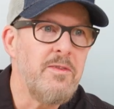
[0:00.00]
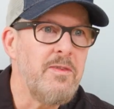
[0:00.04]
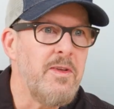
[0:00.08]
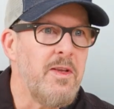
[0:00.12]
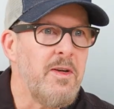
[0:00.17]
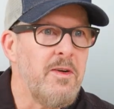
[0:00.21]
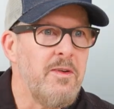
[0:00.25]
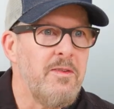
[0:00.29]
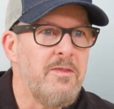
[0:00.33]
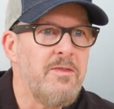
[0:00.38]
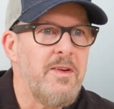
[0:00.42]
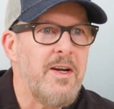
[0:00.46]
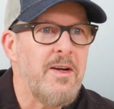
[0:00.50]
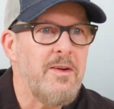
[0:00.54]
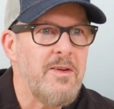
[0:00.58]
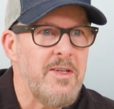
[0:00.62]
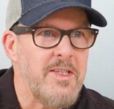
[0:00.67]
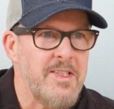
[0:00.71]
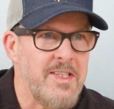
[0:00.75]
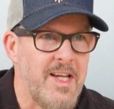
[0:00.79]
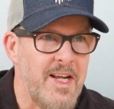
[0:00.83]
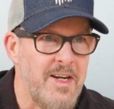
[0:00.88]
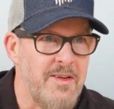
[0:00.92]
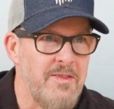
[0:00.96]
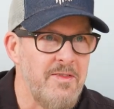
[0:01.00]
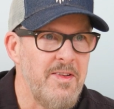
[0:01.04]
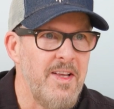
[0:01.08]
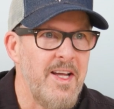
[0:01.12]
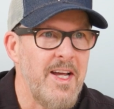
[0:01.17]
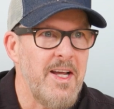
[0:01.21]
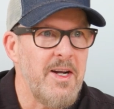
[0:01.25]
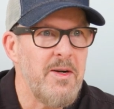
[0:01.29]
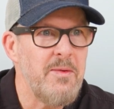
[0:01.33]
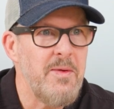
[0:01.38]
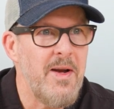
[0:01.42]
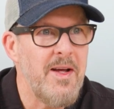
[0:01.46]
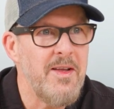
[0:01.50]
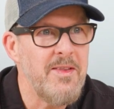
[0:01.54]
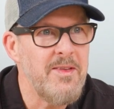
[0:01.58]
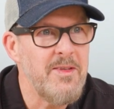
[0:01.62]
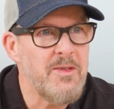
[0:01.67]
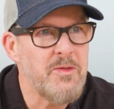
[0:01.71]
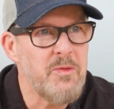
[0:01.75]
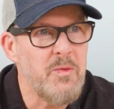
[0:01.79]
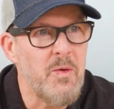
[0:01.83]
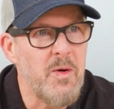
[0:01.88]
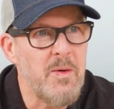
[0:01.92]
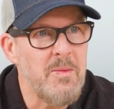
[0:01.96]
of little fairies kind of flying around
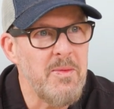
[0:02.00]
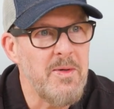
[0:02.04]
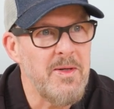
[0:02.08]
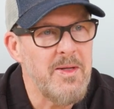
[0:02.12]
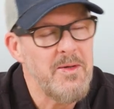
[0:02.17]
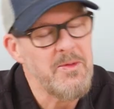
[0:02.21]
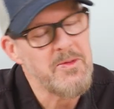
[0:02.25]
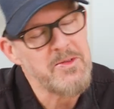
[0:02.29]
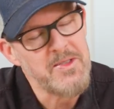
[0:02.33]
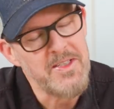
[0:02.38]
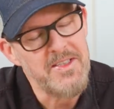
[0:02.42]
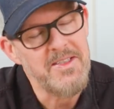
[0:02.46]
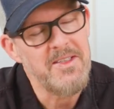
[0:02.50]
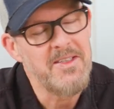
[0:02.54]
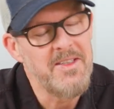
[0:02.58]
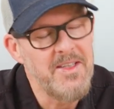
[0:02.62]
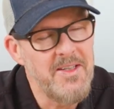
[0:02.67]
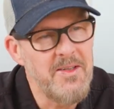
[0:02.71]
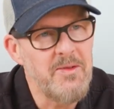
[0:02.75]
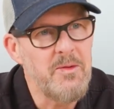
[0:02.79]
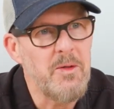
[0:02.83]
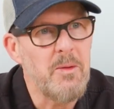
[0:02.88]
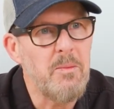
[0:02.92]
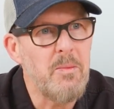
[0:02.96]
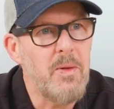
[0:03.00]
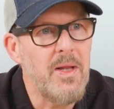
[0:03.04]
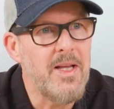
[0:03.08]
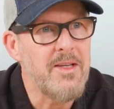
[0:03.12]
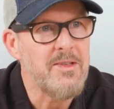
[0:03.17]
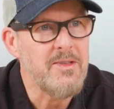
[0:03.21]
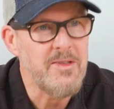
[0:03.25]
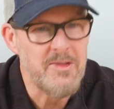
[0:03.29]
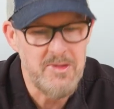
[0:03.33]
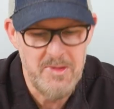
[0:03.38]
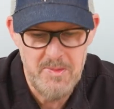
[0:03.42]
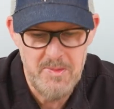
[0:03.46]
this warmer, it was a real pleasant